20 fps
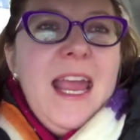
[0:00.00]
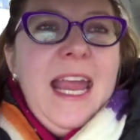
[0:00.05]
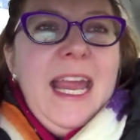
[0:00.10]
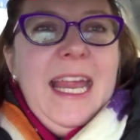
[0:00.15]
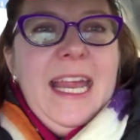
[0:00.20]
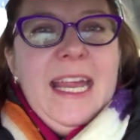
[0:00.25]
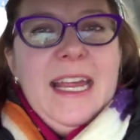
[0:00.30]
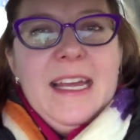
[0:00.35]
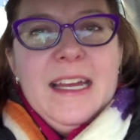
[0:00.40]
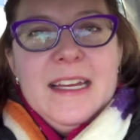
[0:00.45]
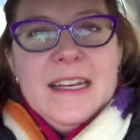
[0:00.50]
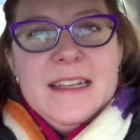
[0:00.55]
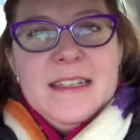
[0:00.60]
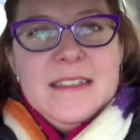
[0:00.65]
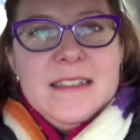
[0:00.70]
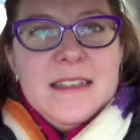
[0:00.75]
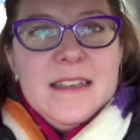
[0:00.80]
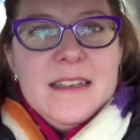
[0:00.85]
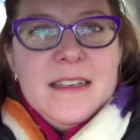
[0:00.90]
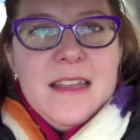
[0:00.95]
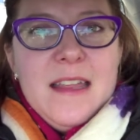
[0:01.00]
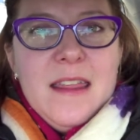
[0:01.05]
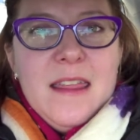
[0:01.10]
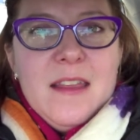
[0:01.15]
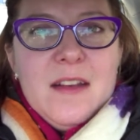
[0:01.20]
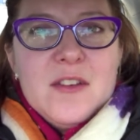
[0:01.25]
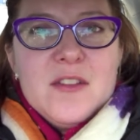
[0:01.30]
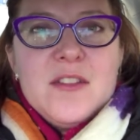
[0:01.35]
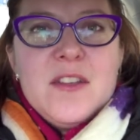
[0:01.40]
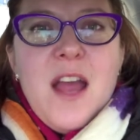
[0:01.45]
And
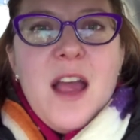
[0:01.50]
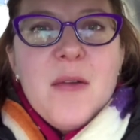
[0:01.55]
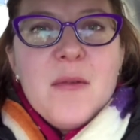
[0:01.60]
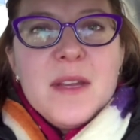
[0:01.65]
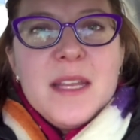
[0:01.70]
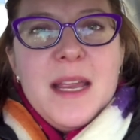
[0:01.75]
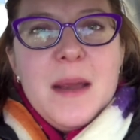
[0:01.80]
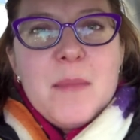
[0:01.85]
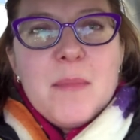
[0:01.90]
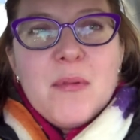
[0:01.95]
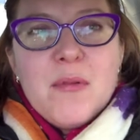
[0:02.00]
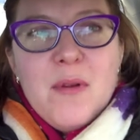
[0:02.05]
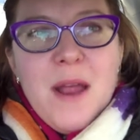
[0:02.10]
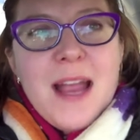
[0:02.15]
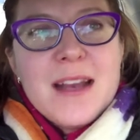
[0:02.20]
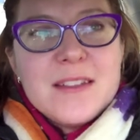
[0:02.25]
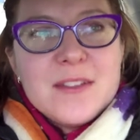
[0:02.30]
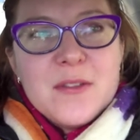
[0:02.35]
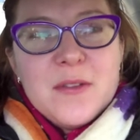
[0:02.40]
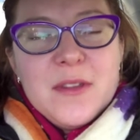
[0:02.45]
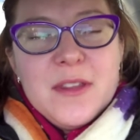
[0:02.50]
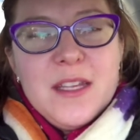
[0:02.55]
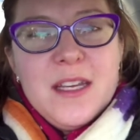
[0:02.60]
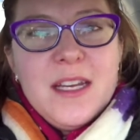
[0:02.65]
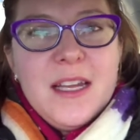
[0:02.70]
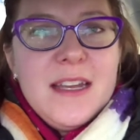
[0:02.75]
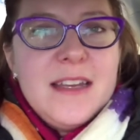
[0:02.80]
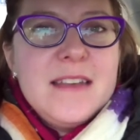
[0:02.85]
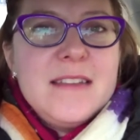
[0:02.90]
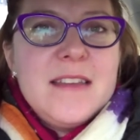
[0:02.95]
there's not really a practical
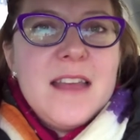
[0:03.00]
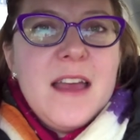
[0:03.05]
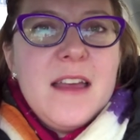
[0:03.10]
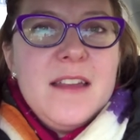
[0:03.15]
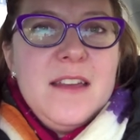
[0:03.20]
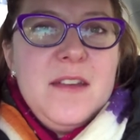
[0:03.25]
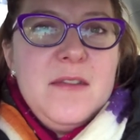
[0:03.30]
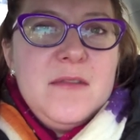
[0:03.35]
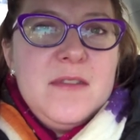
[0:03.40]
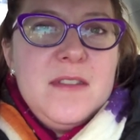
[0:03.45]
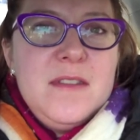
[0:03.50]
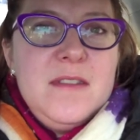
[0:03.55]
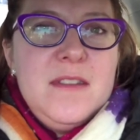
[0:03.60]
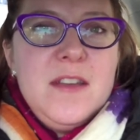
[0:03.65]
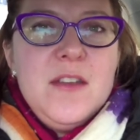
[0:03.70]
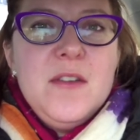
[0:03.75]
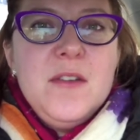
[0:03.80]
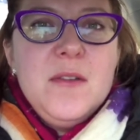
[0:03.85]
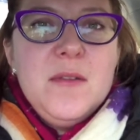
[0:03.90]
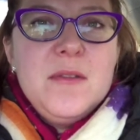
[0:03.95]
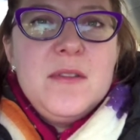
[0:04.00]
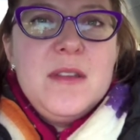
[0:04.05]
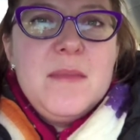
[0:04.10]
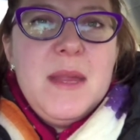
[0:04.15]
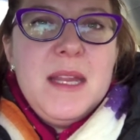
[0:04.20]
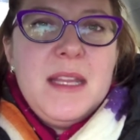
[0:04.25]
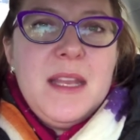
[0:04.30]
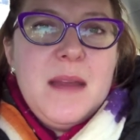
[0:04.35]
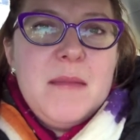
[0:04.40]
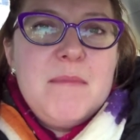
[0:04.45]
thing I can tell you to do to
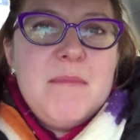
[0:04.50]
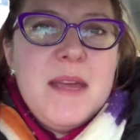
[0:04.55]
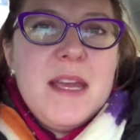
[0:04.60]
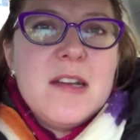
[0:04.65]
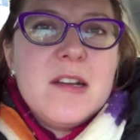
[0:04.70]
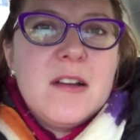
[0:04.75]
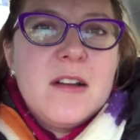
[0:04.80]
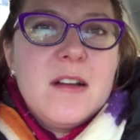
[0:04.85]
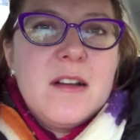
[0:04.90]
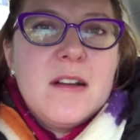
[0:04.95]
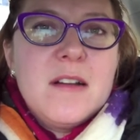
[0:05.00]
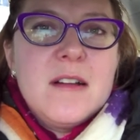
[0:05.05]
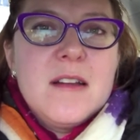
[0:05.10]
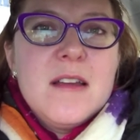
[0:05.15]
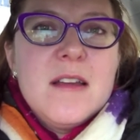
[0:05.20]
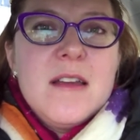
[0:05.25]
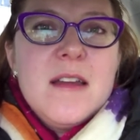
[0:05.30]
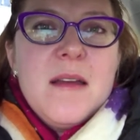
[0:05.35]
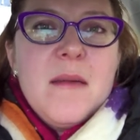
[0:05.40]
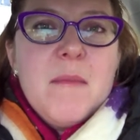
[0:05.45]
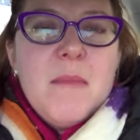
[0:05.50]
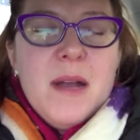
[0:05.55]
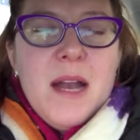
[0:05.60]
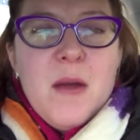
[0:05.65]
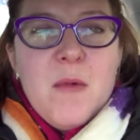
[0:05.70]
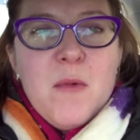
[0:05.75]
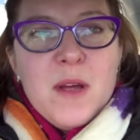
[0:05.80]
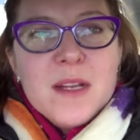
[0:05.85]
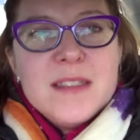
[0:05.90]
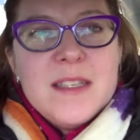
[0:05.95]
make that better, But
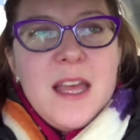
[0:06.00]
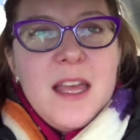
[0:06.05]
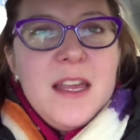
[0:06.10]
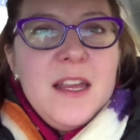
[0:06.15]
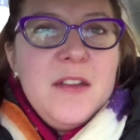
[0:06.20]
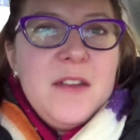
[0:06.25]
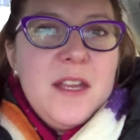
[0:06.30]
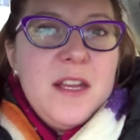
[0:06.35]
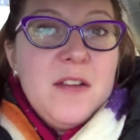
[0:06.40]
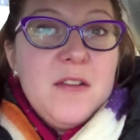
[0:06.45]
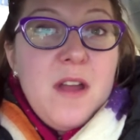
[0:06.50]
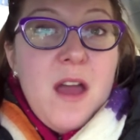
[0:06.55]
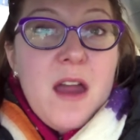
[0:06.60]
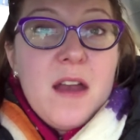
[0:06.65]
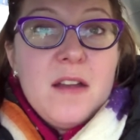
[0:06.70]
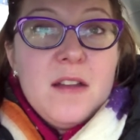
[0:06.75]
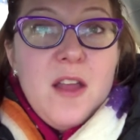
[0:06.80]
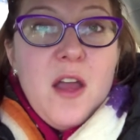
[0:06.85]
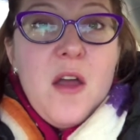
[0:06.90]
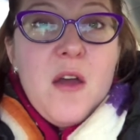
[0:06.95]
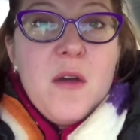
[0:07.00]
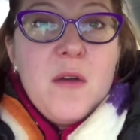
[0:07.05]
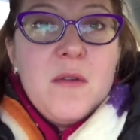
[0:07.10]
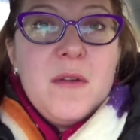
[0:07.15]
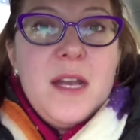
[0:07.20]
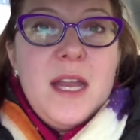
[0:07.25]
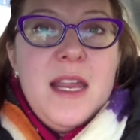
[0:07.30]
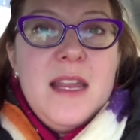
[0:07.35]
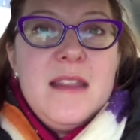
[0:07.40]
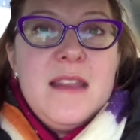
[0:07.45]
I will tell you that you're not
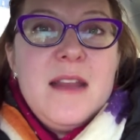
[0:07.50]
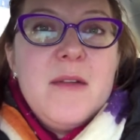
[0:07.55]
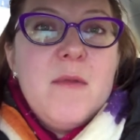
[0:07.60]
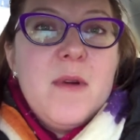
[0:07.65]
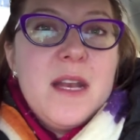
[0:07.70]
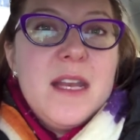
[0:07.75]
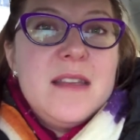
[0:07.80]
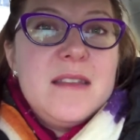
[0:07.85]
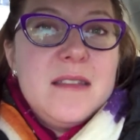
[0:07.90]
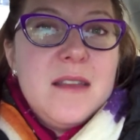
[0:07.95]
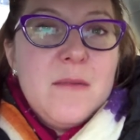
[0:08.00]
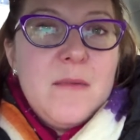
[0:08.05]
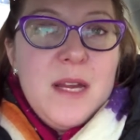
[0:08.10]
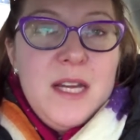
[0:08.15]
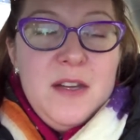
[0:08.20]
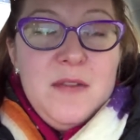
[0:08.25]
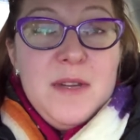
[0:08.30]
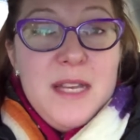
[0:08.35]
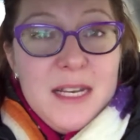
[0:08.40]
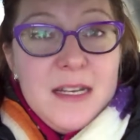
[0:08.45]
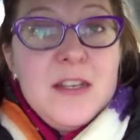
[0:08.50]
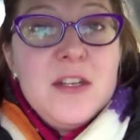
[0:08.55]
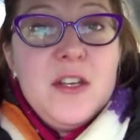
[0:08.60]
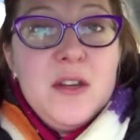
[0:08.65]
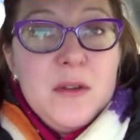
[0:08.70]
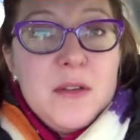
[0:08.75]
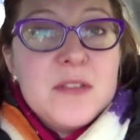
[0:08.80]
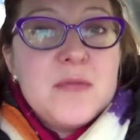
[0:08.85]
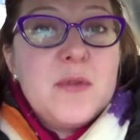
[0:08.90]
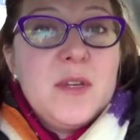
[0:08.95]
alone, and that what you need to
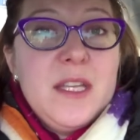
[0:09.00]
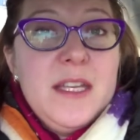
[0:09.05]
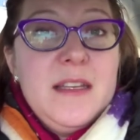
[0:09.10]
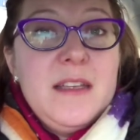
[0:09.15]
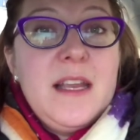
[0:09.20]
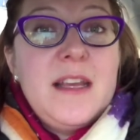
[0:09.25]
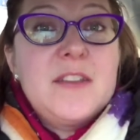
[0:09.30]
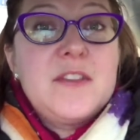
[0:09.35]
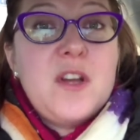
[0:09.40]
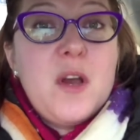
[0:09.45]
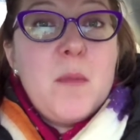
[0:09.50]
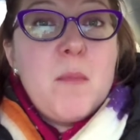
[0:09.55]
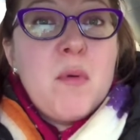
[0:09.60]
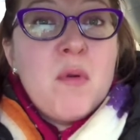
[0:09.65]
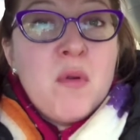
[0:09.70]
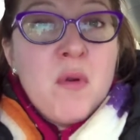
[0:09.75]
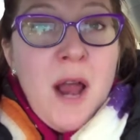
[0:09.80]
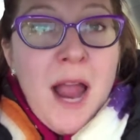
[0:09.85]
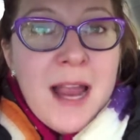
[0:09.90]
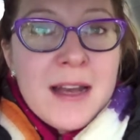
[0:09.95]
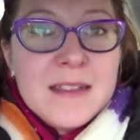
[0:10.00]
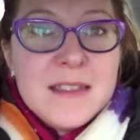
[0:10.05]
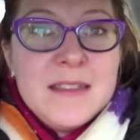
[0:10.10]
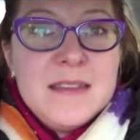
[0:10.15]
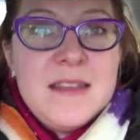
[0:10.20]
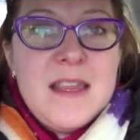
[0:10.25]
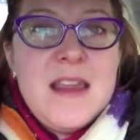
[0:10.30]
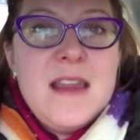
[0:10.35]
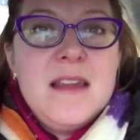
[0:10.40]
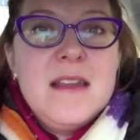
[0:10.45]
do is really like start
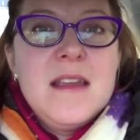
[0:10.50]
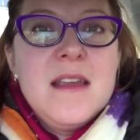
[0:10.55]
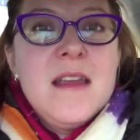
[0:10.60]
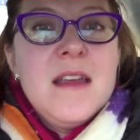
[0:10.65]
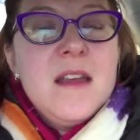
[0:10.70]
practicing